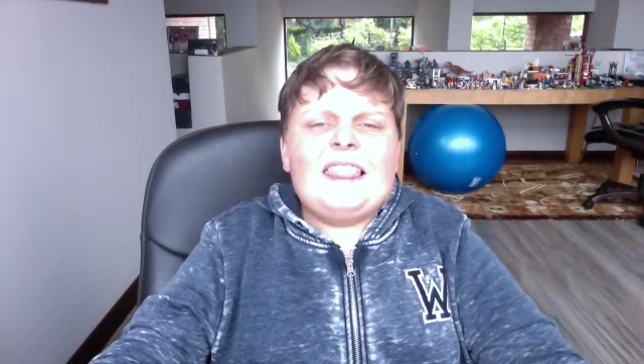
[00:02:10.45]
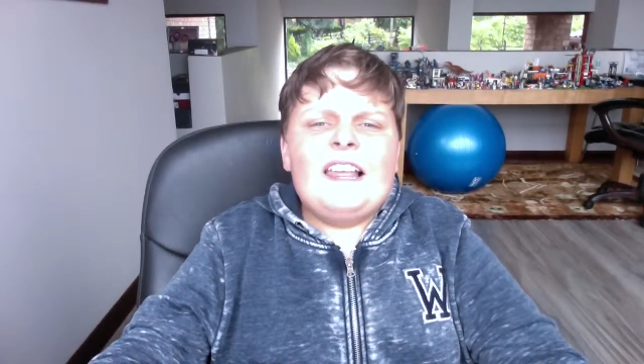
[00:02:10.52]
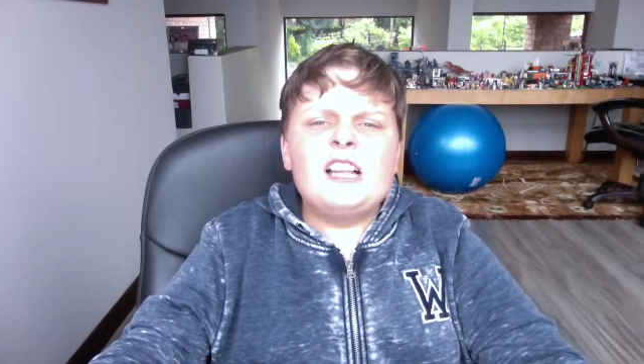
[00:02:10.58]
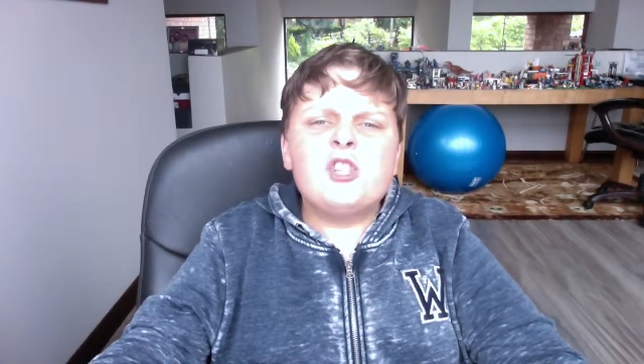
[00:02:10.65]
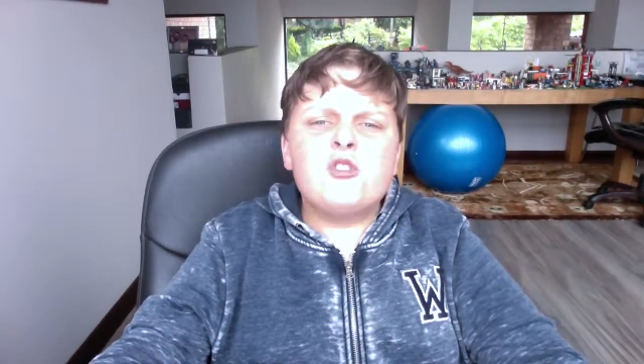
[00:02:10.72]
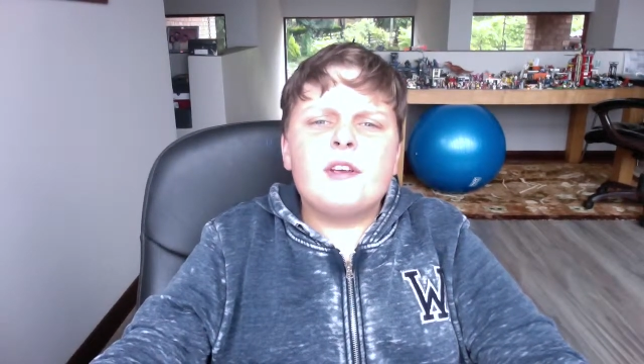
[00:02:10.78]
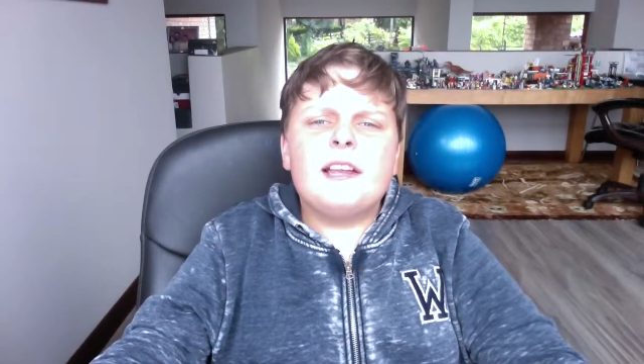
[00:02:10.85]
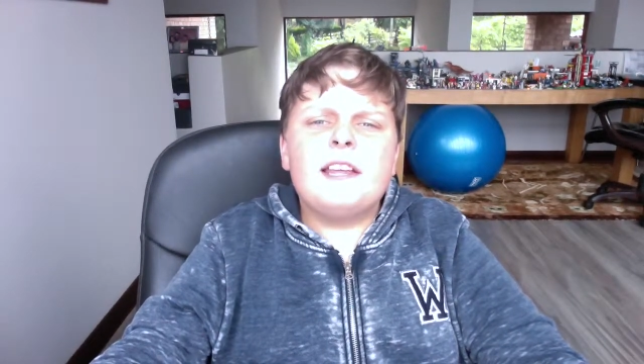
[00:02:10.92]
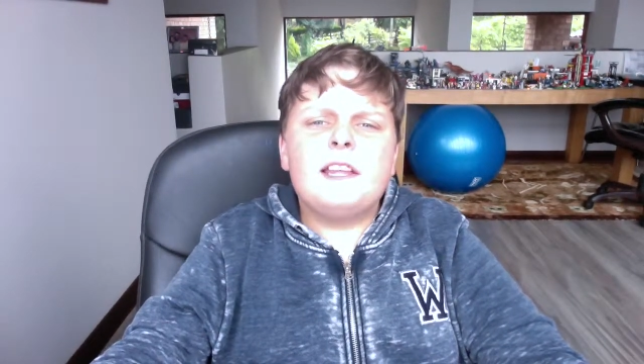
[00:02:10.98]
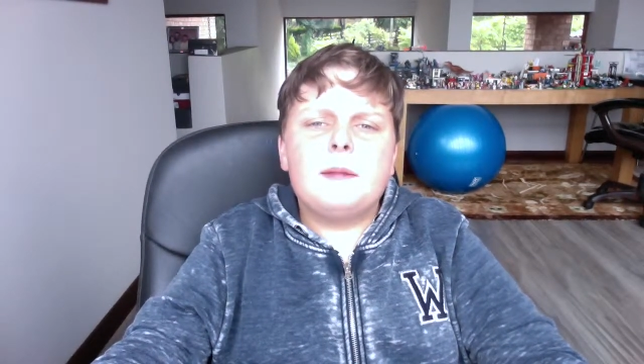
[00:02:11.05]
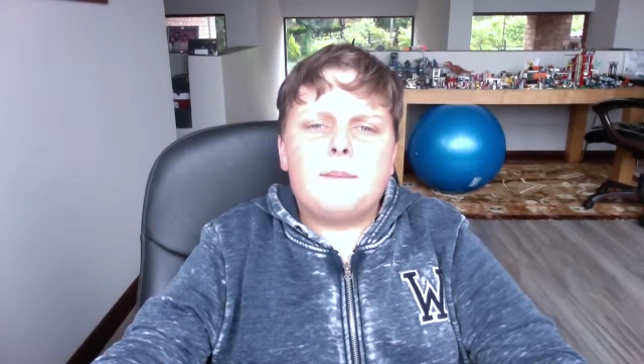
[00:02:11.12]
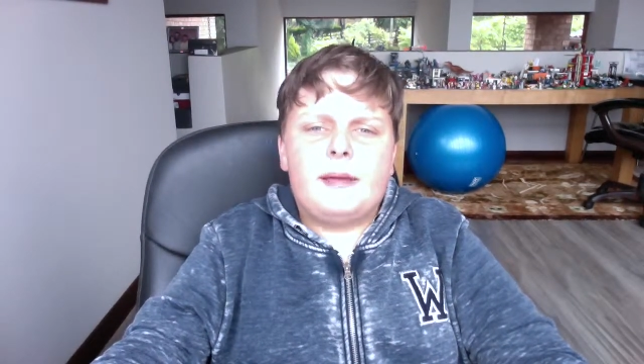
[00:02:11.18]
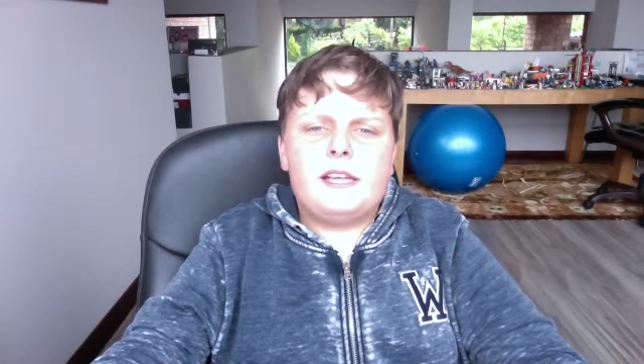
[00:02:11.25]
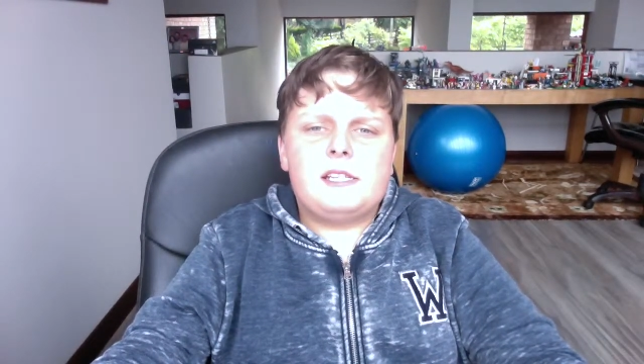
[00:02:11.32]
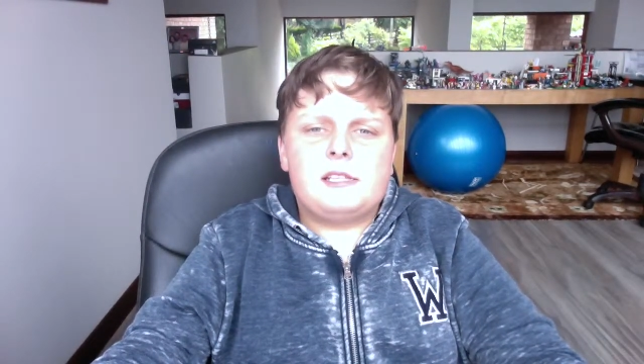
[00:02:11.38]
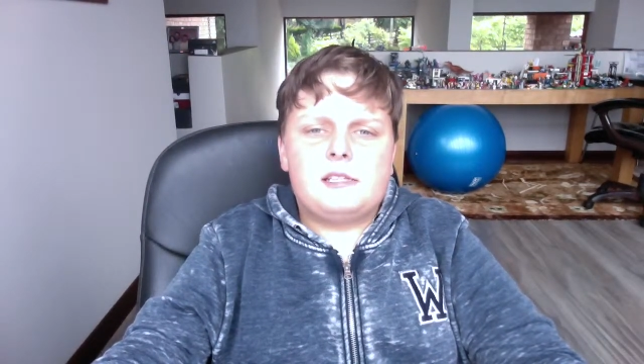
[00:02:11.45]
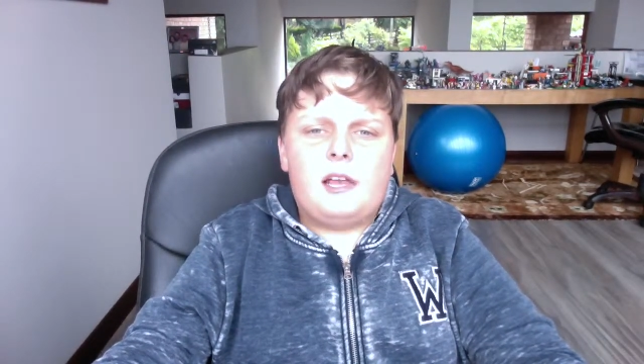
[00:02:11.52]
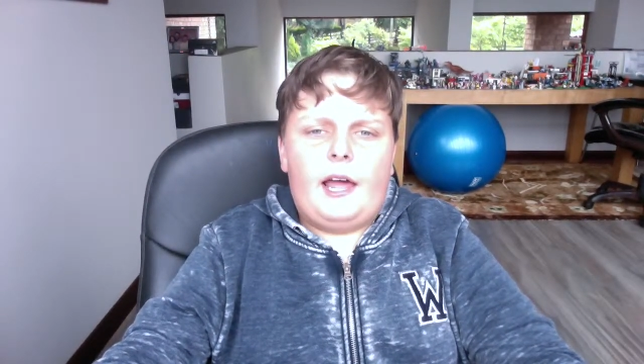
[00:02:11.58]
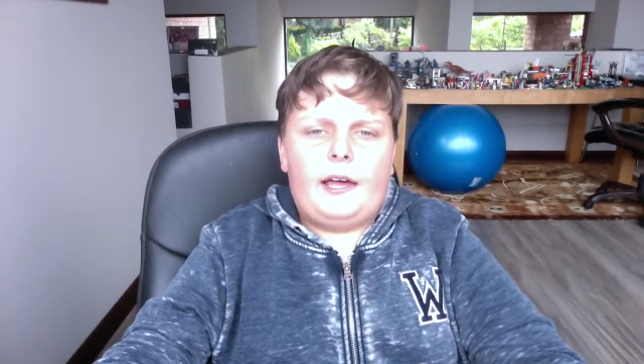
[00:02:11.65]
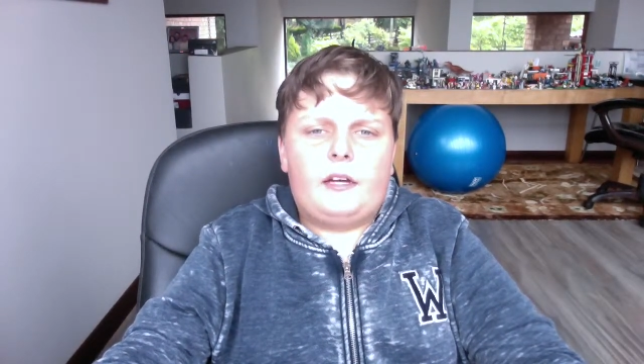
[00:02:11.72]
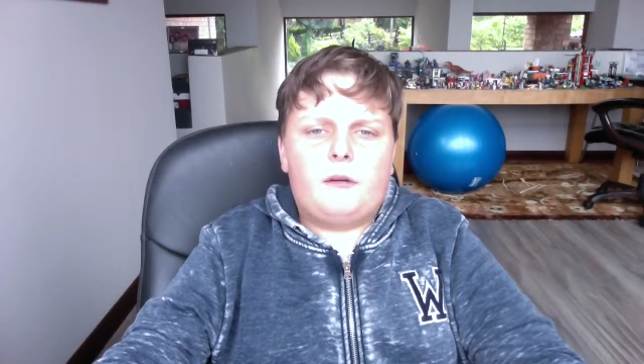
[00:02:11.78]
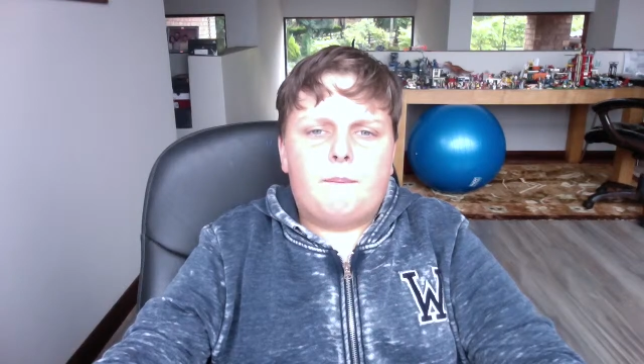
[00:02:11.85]
that's really the best
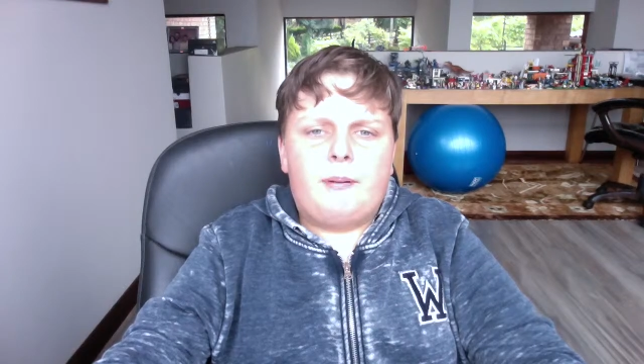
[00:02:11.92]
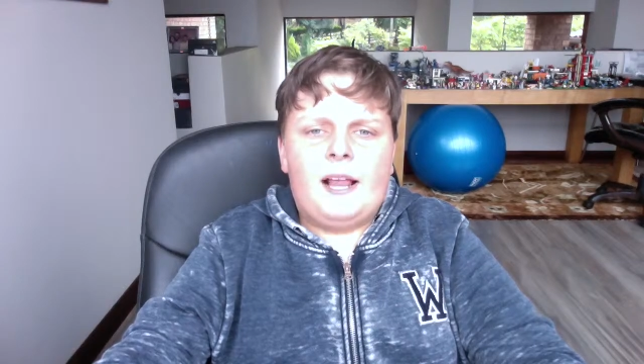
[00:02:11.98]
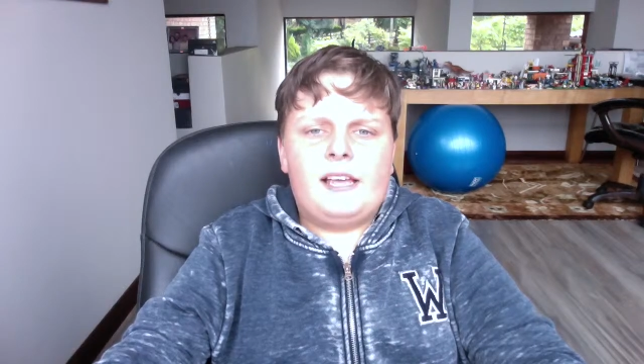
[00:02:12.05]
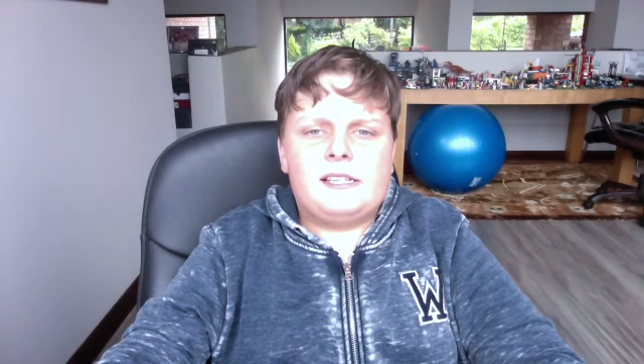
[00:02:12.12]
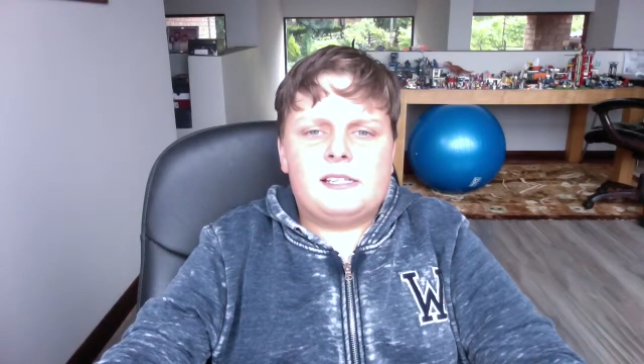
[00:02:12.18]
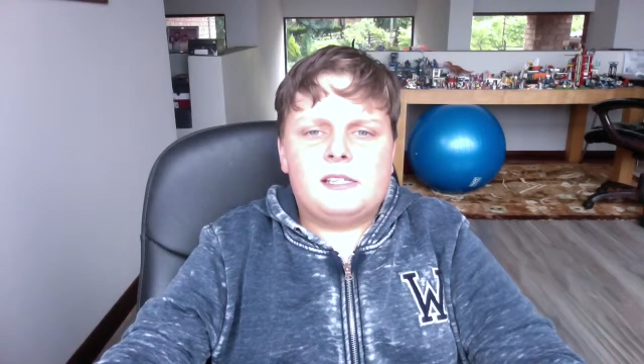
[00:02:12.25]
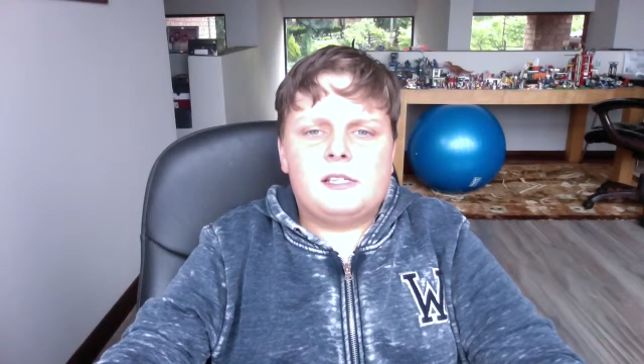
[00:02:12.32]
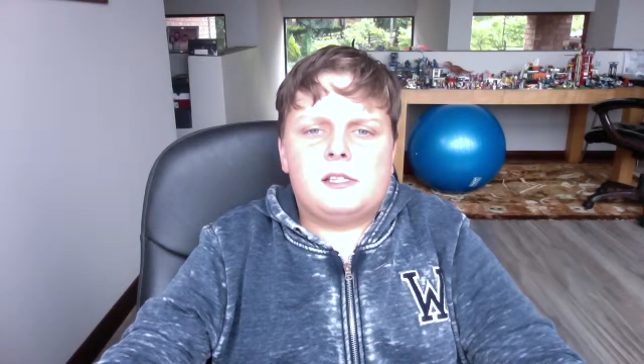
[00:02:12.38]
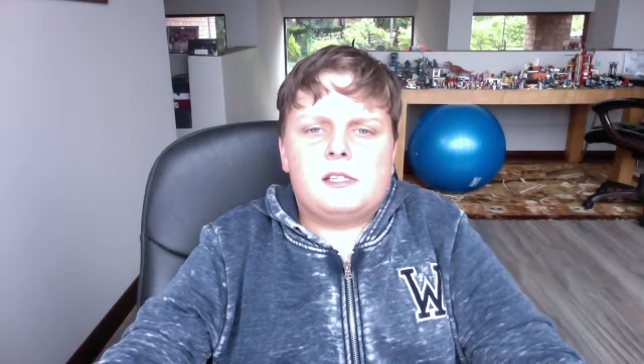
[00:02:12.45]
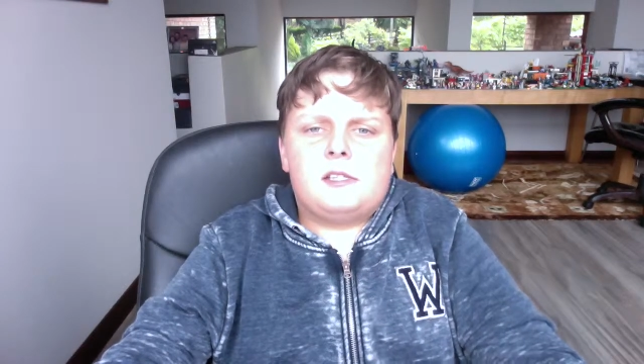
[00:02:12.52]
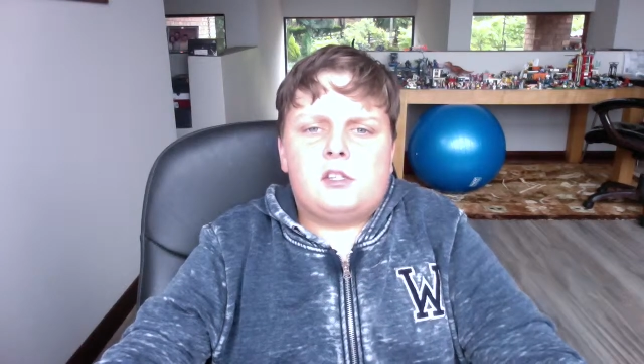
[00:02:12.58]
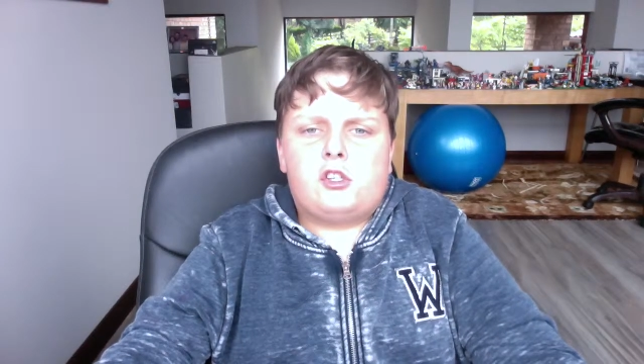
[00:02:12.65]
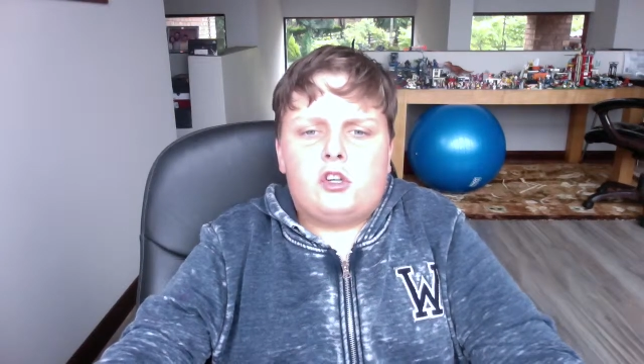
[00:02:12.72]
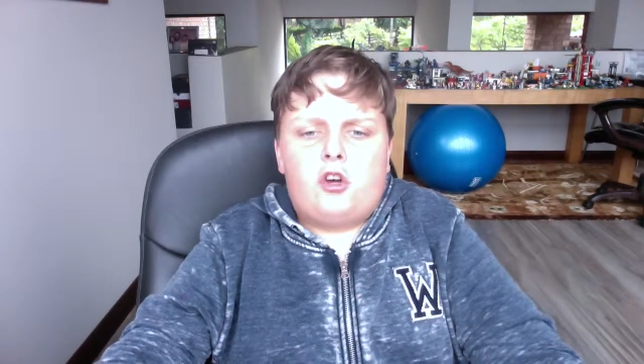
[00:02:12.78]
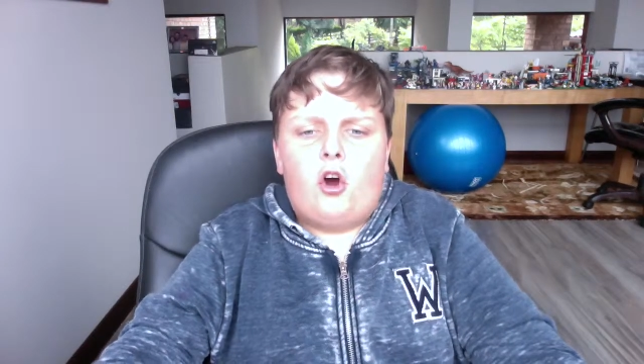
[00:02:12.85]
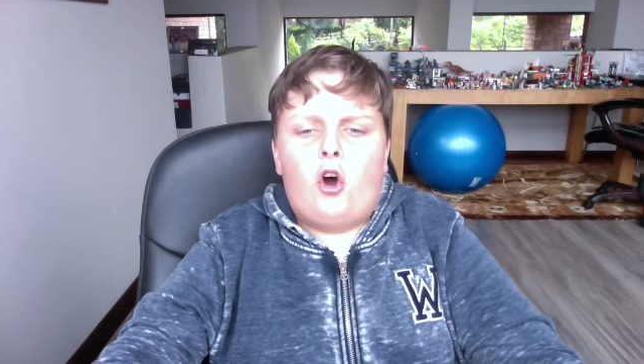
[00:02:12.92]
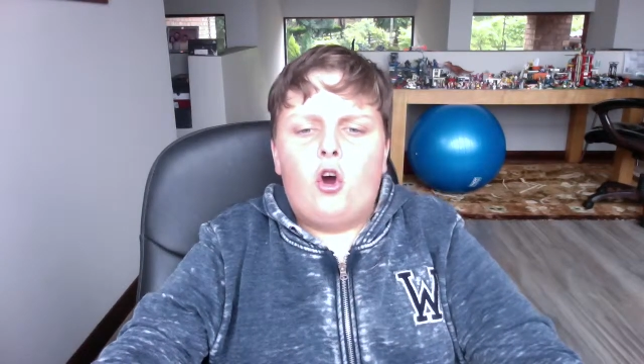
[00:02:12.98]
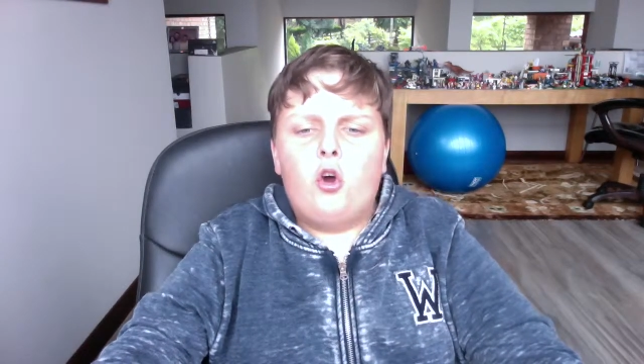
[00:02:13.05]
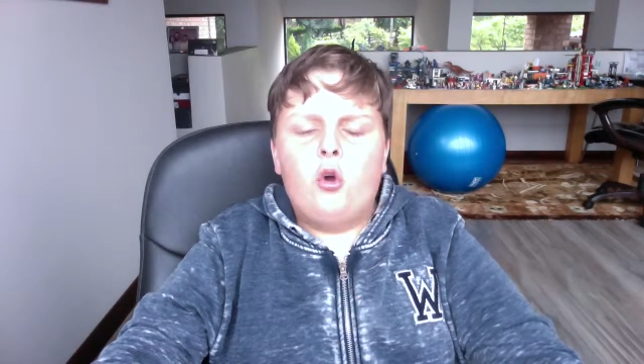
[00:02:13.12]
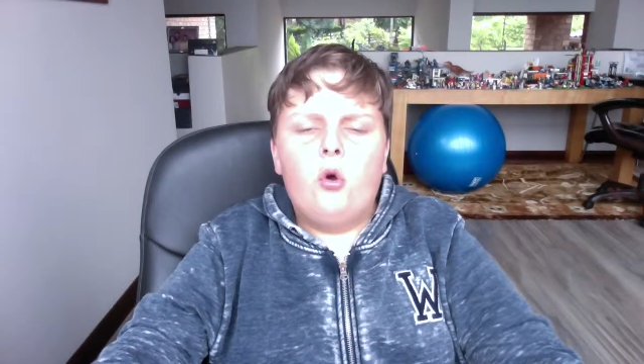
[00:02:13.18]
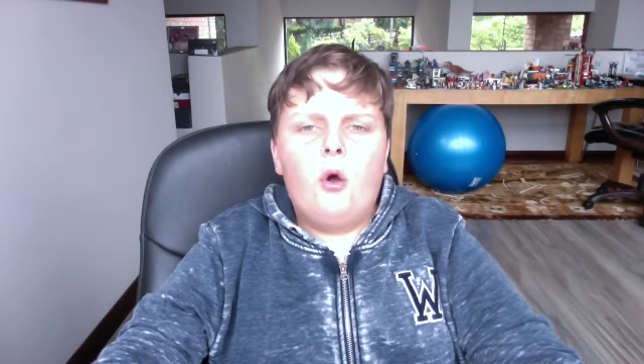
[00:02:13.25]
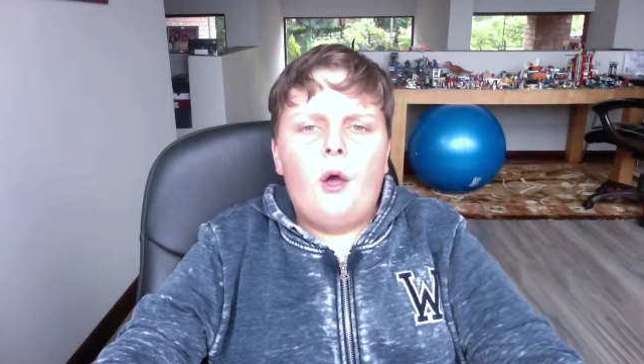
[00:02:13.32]
like places to
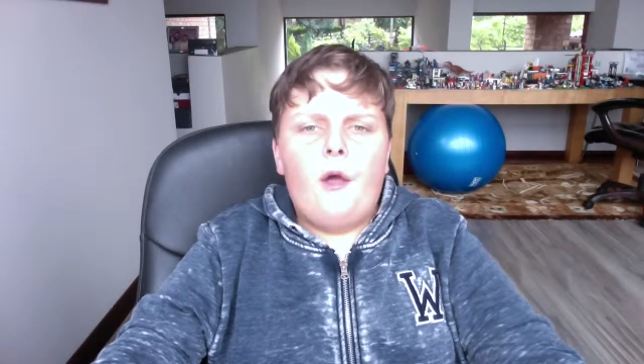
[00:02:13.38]
go.